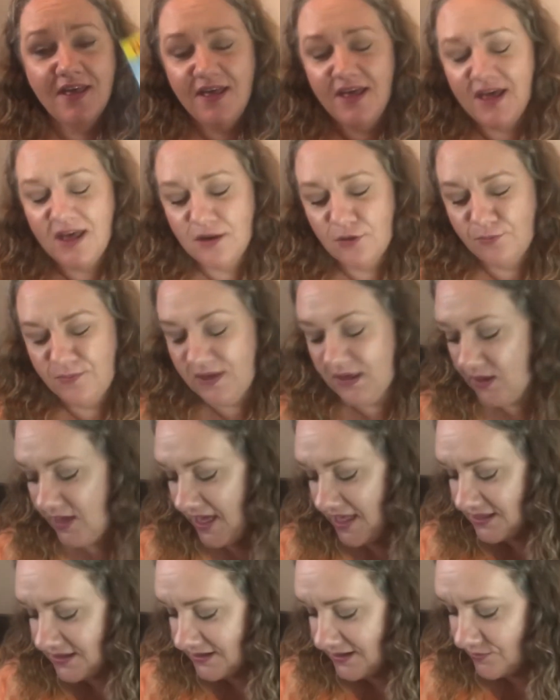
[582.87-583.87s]
and I'll be
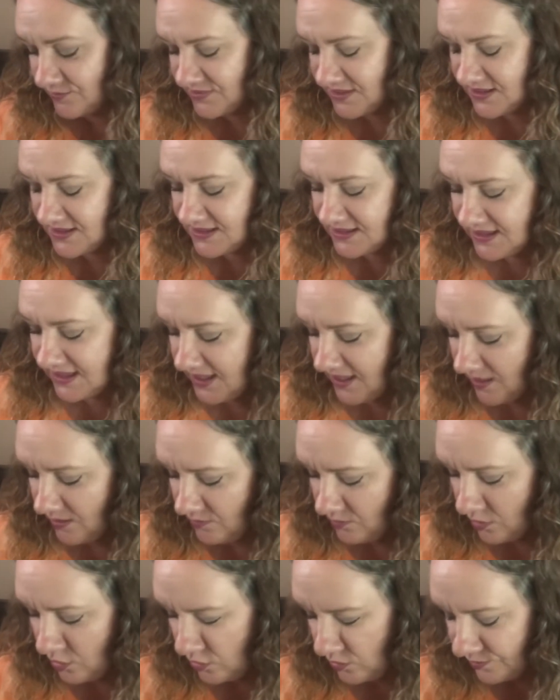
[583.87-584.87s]
heading up to see
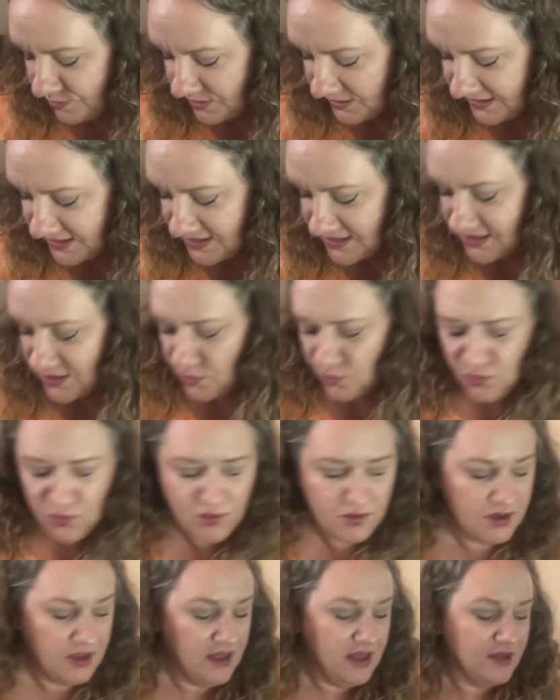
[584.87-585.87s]
him hopefully
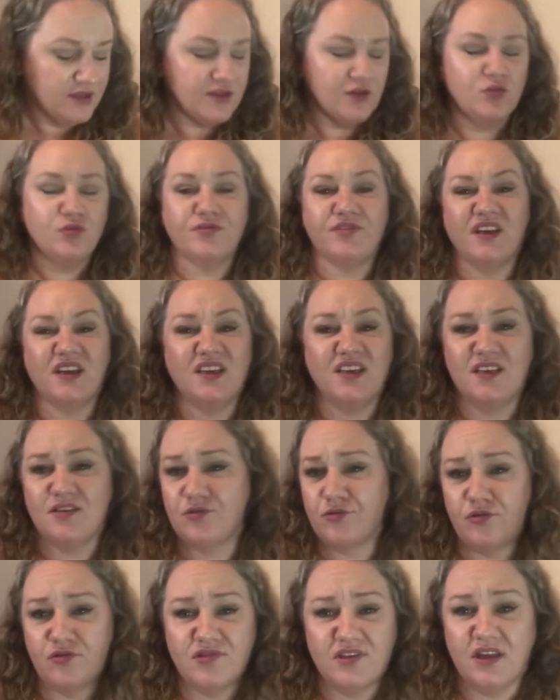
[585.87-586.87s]
soon, because I don't think he
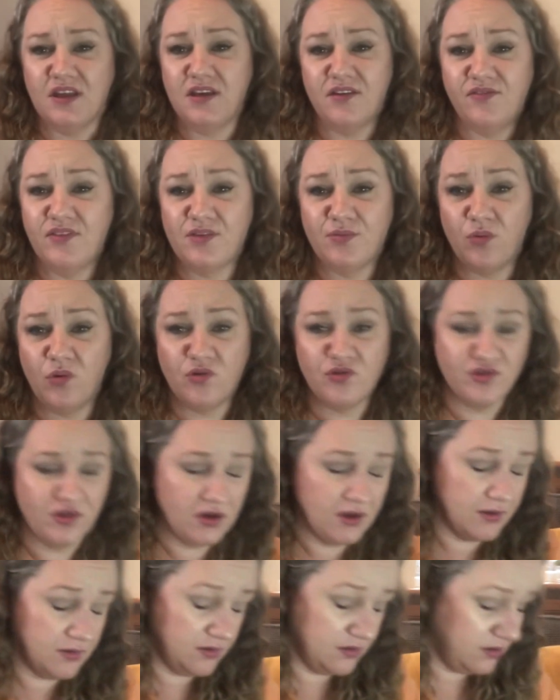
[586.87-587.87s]
sorts any of his washing
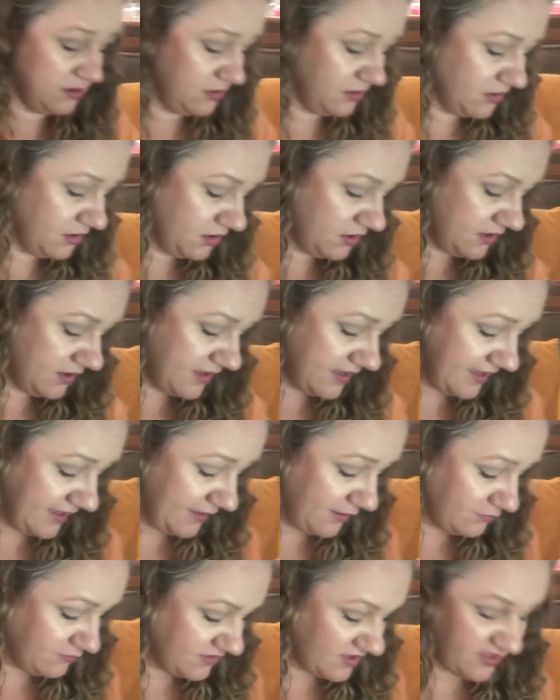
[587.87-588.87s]
out.
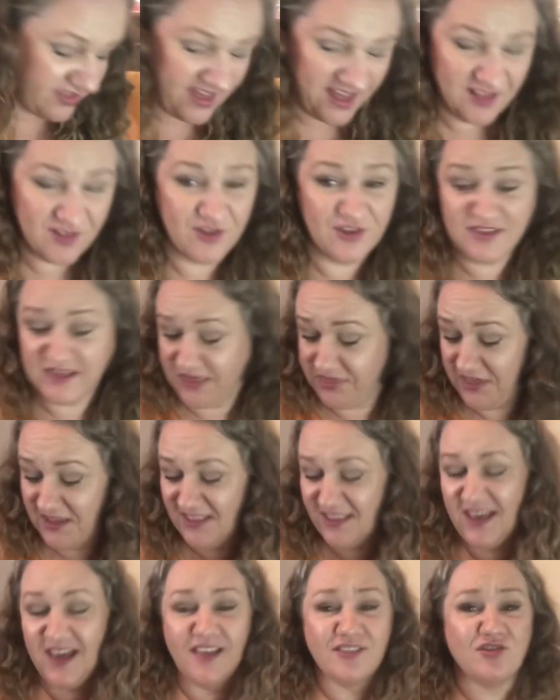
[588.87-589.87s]
So that just, I think
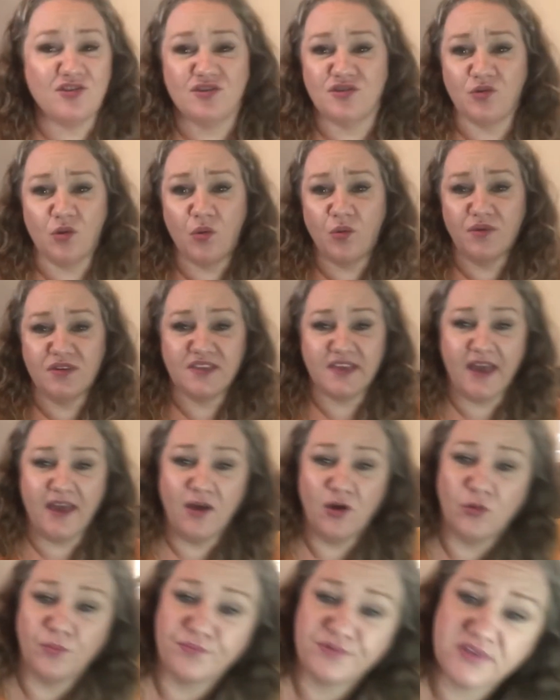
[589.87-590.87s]
that just always
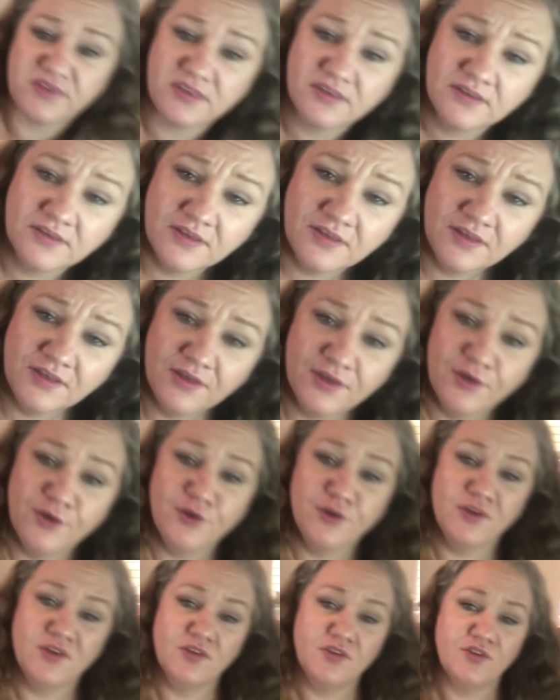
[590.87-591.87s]
helps.
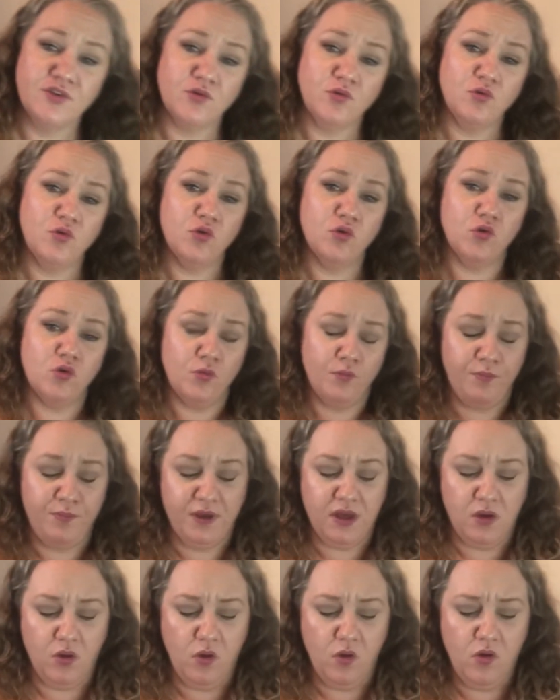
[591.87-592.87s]
So
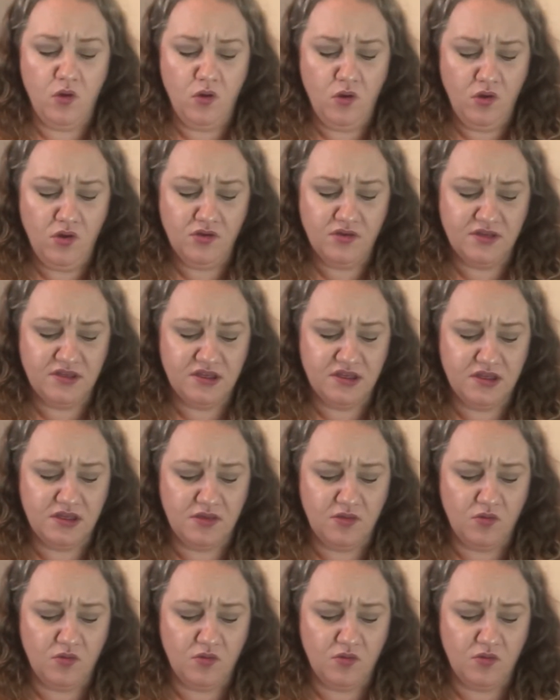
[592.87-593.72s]
because